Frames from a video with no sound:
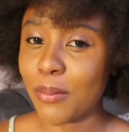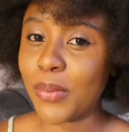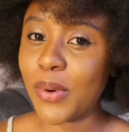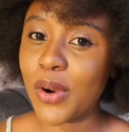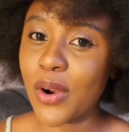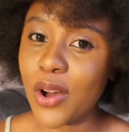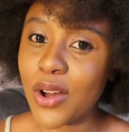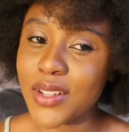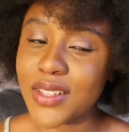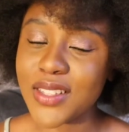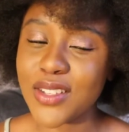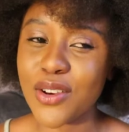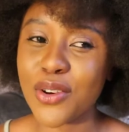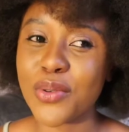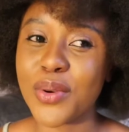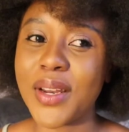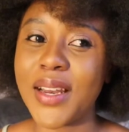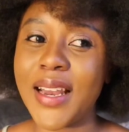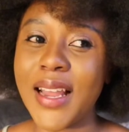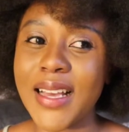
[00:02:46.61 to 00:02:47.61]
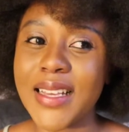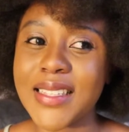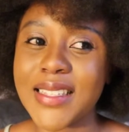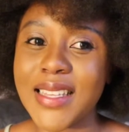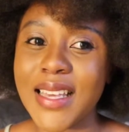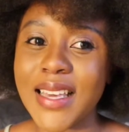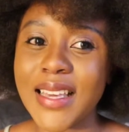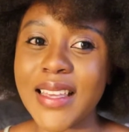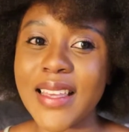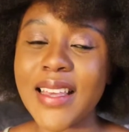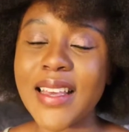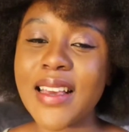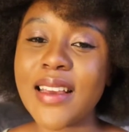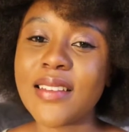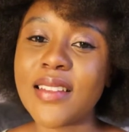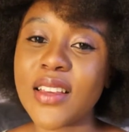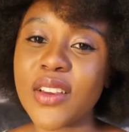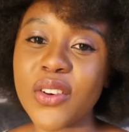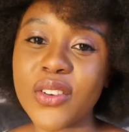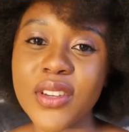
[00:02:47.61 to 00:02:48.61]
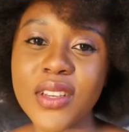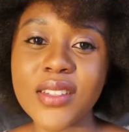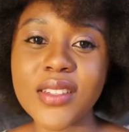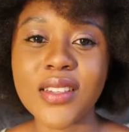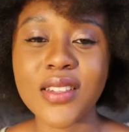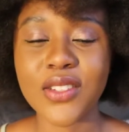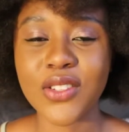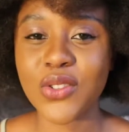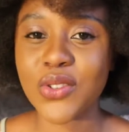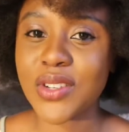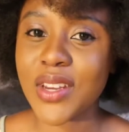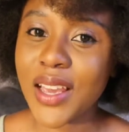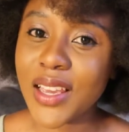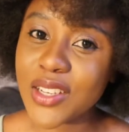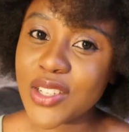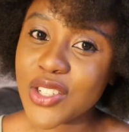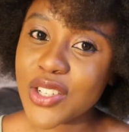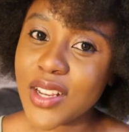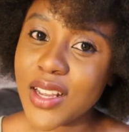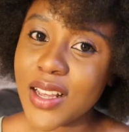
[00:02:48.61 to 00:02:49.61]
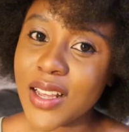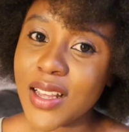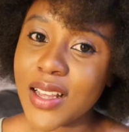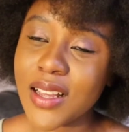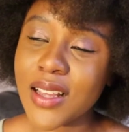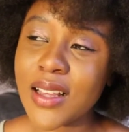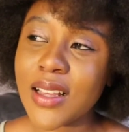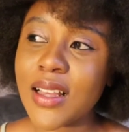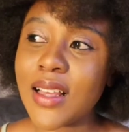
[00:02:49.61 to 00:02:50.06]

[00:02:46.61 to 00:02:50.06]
Plants are relaxing, they connect us to nature,